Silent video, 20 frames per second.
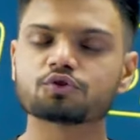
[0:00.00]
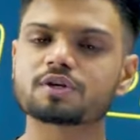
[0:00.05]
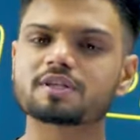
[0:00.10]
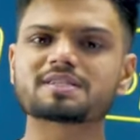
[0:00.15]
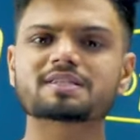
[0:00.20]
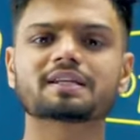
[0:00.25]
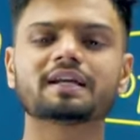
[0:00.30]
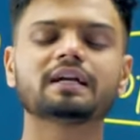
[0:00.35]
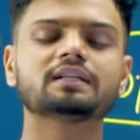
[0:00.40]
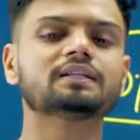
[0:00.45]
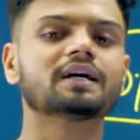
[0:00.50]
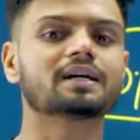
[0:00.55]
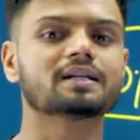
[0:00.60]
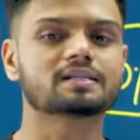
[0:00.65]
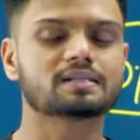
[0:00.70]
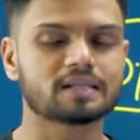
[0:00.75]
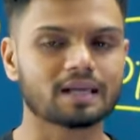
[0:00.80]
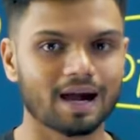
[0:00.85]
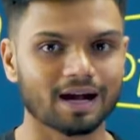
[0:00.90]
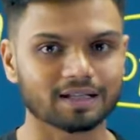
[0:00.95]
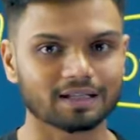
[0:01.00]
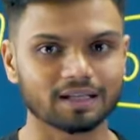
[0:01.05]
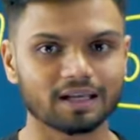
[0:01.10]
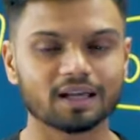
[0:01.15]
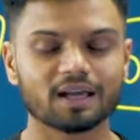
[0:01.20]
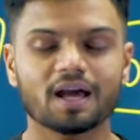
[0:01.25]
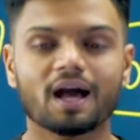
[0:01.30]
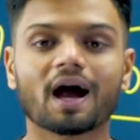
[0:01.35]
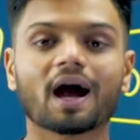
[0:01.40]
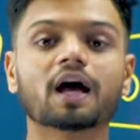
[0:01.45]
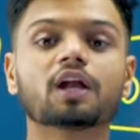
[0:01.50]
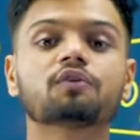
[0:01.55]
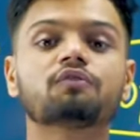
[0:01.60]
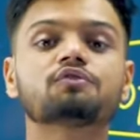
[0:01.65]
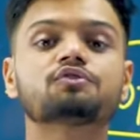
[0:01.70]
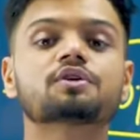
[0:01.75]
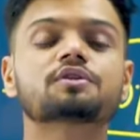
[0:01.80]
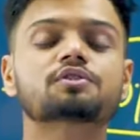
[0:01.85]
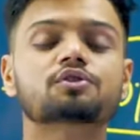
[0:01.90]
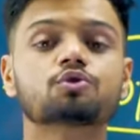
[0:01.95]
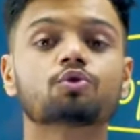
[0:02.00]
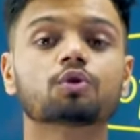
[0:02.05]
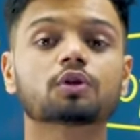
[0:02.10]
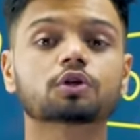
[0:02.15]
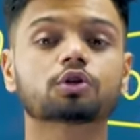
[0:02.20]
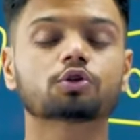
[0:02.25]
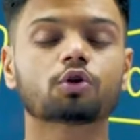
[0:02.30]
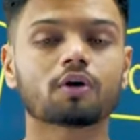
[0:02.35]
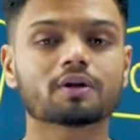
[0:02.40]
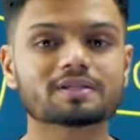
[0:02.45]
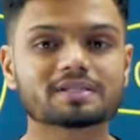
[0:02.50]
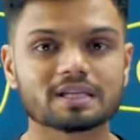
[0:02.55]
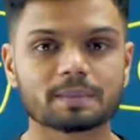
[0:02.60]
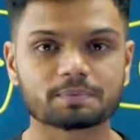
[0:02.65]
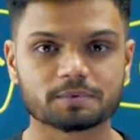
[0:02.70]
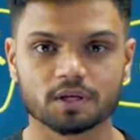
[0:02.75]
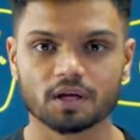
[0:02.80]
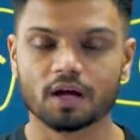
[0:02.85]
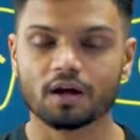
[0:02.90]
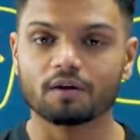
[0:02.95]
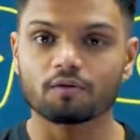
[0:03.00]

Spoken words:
just read the NCERT and if you just know the concepts,